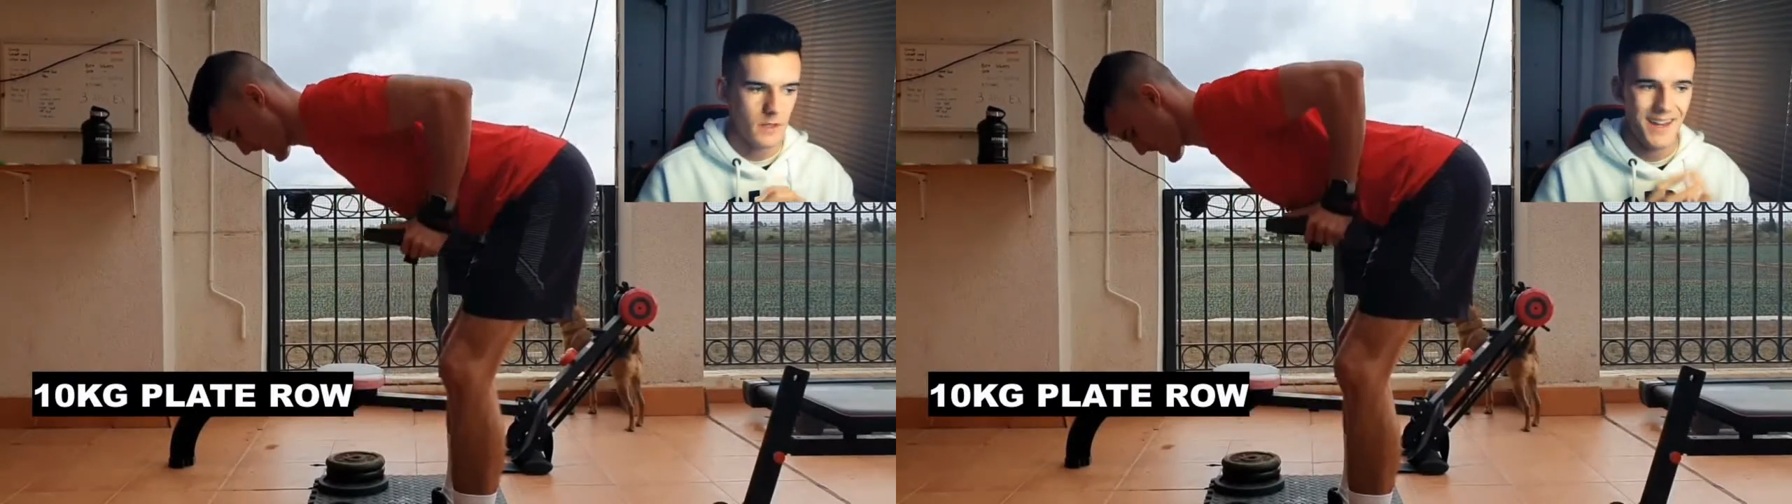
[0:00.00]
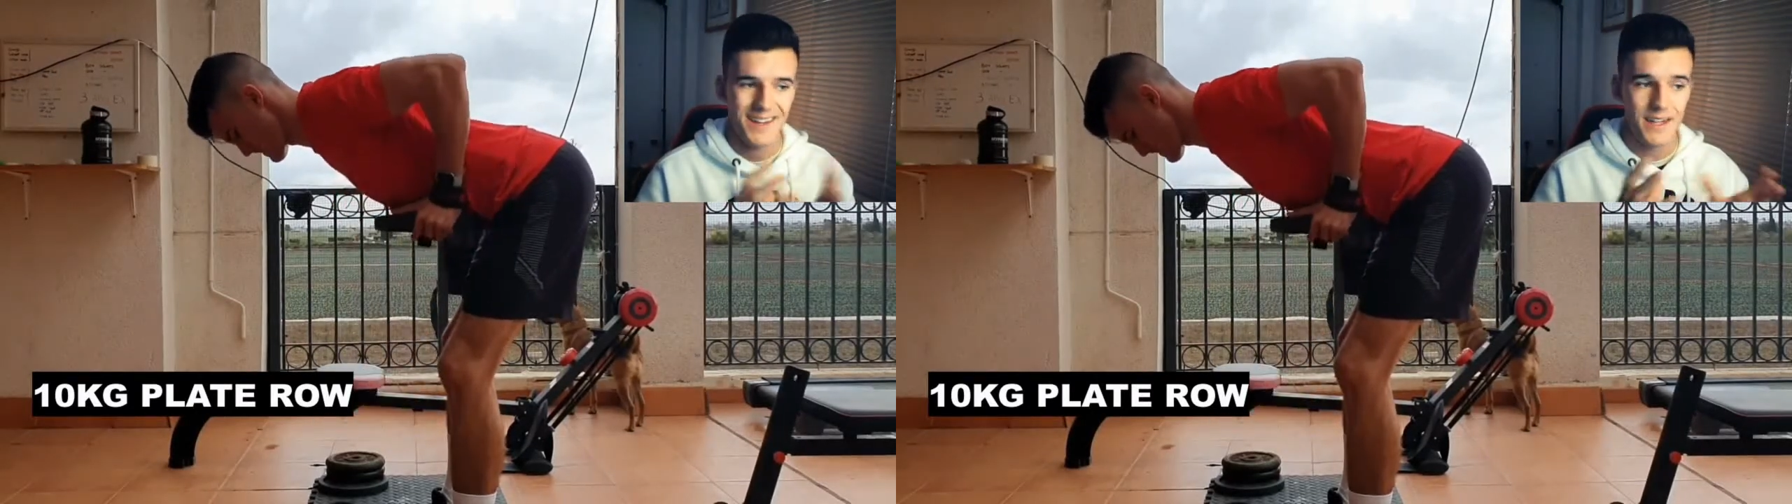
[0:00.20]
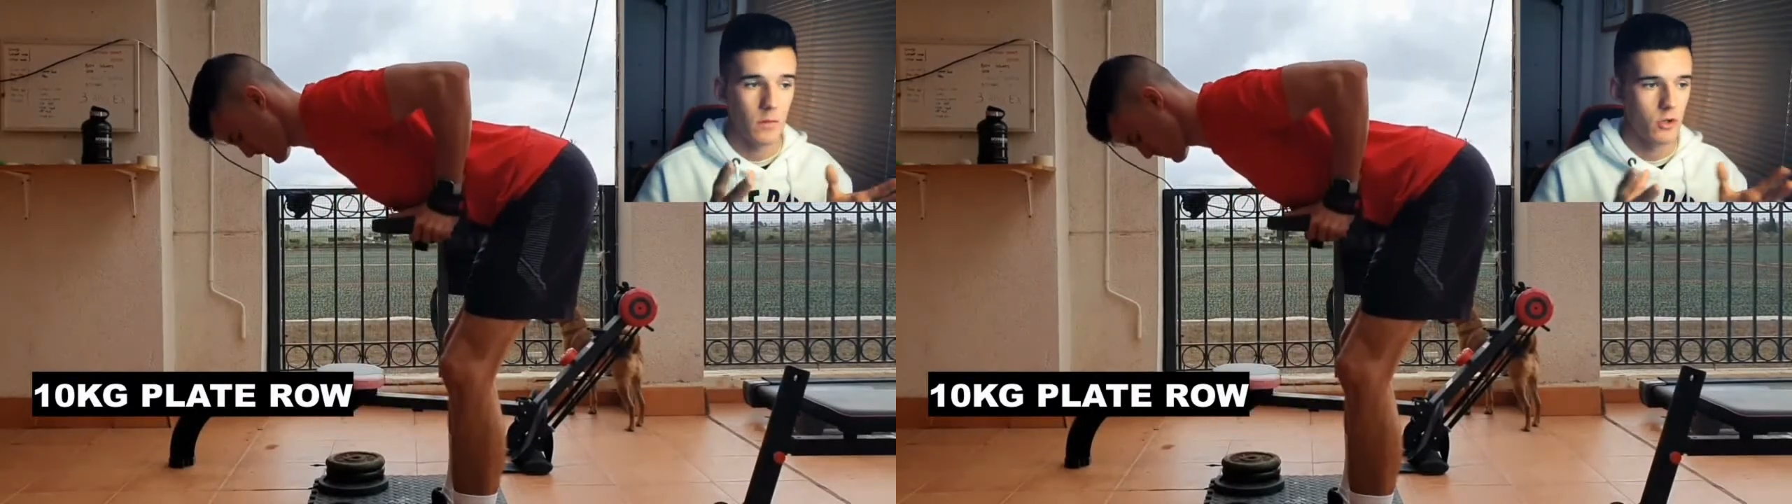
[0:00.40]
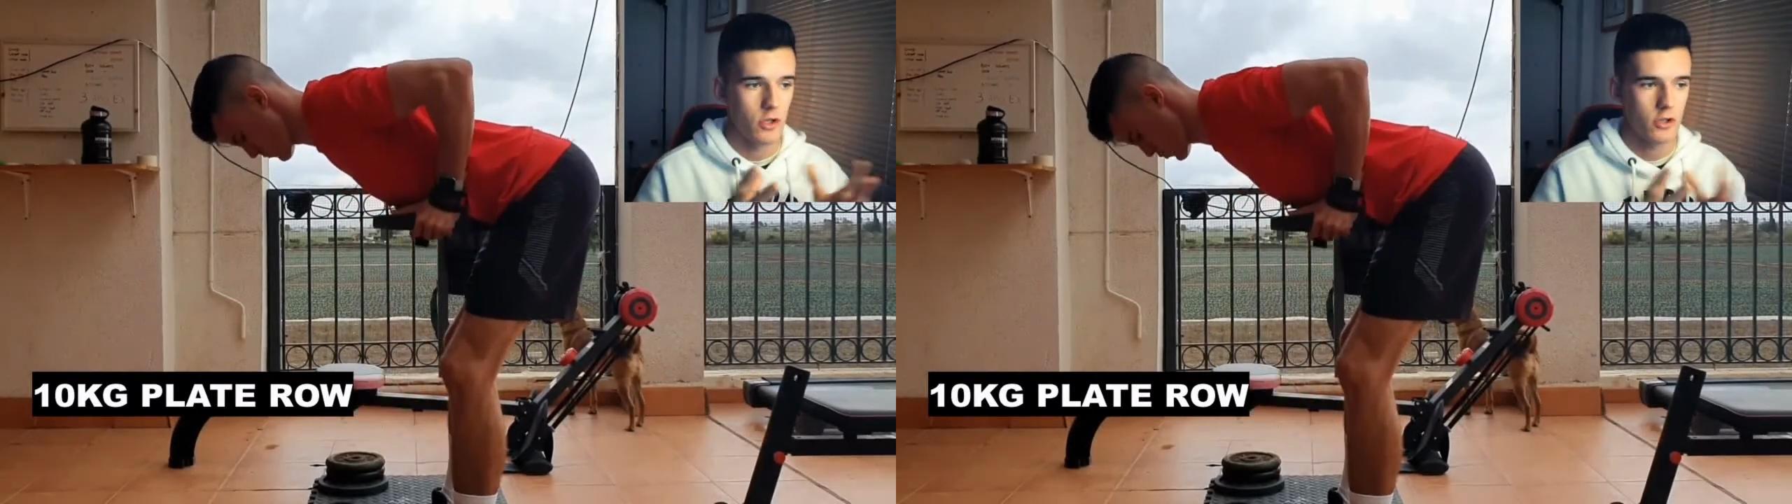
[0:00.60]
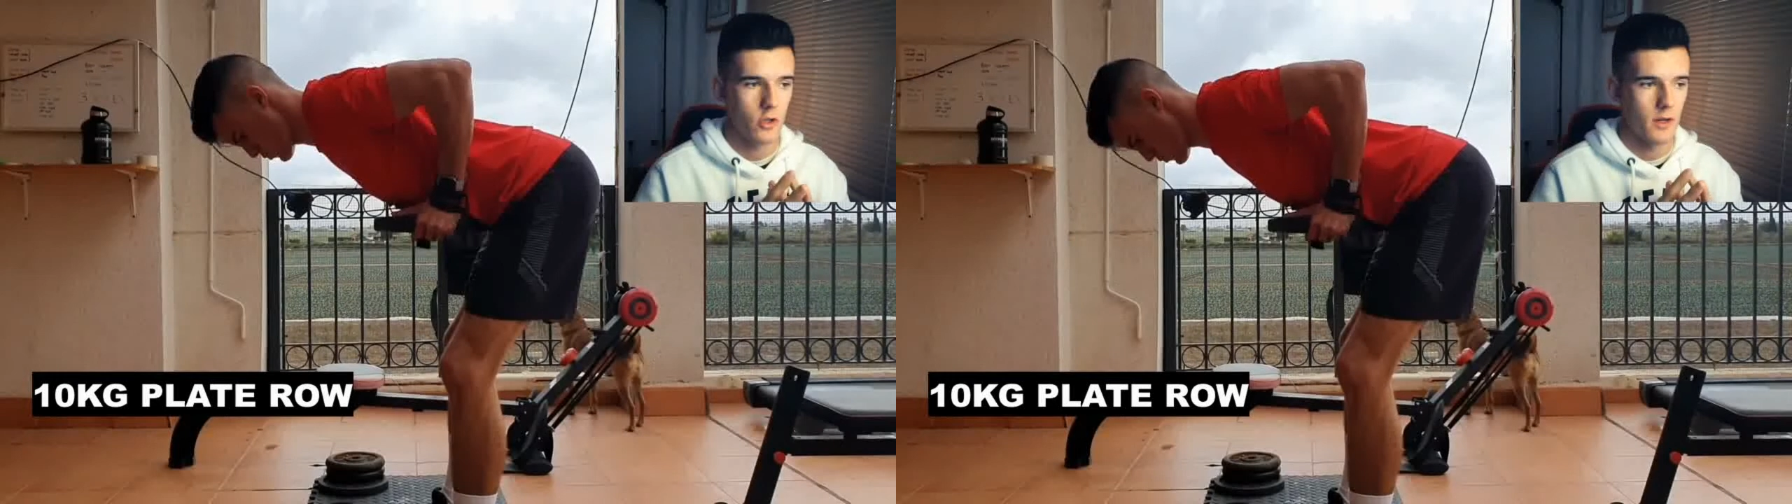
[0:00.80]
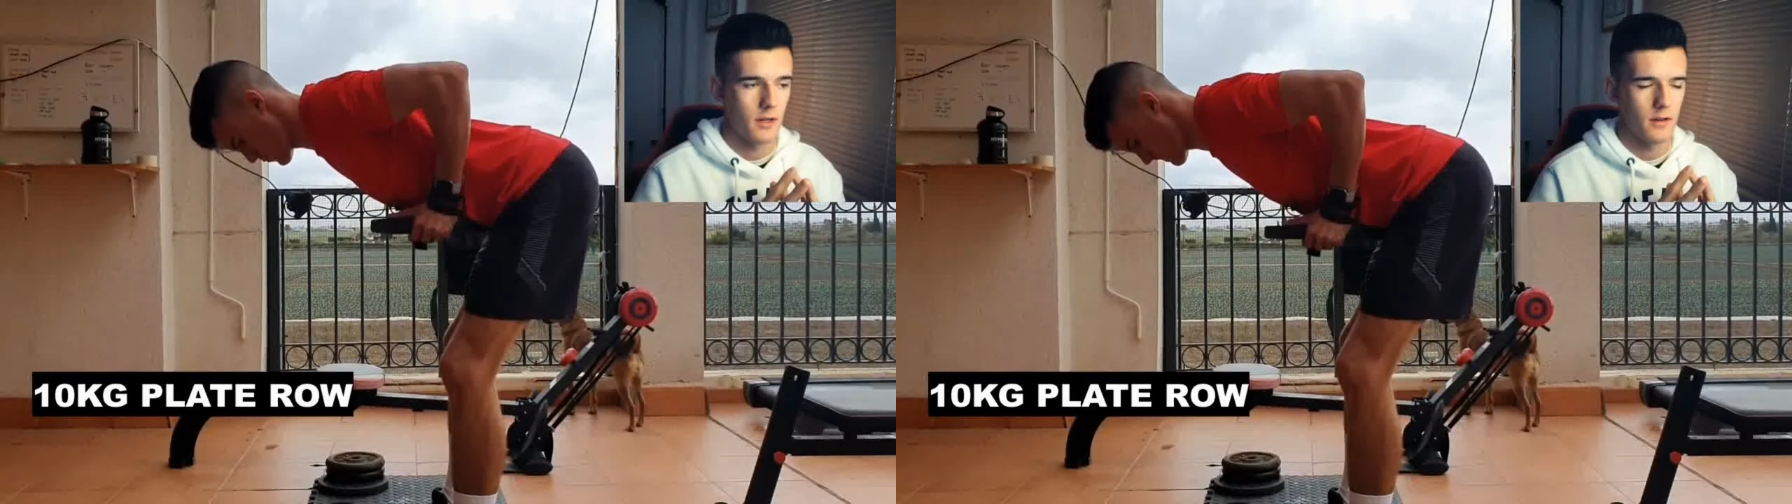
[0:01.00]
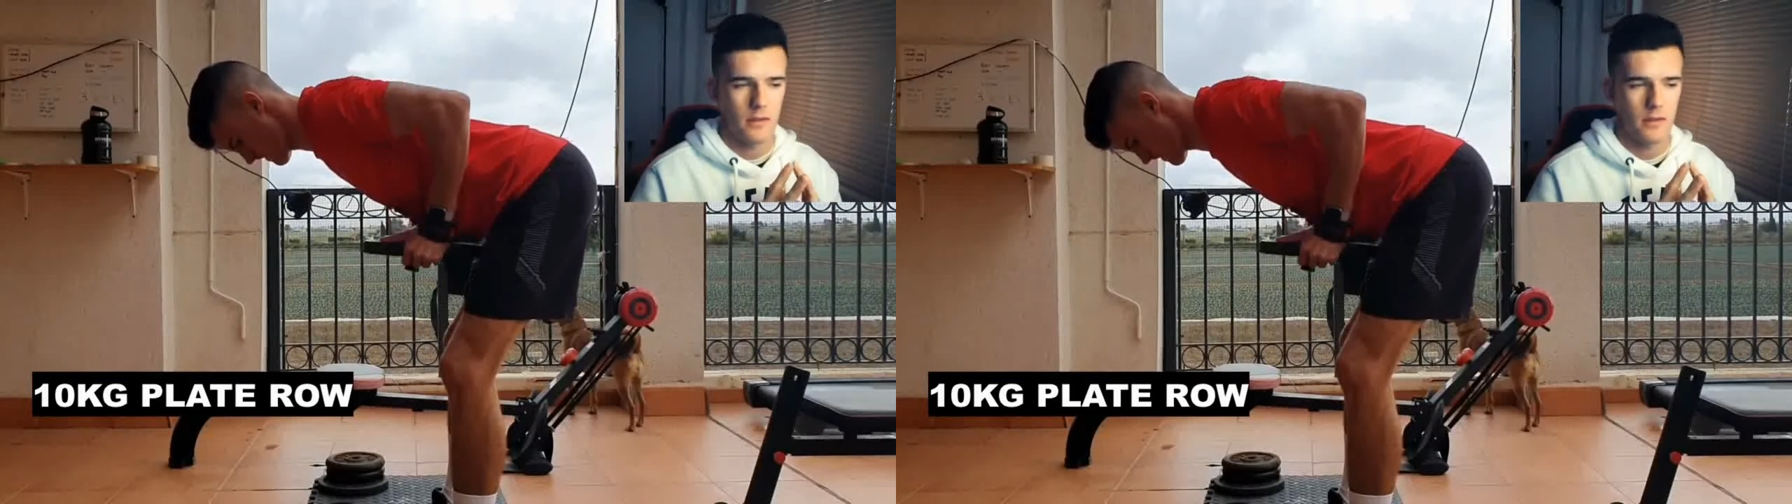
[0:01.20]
And again, we're just doing,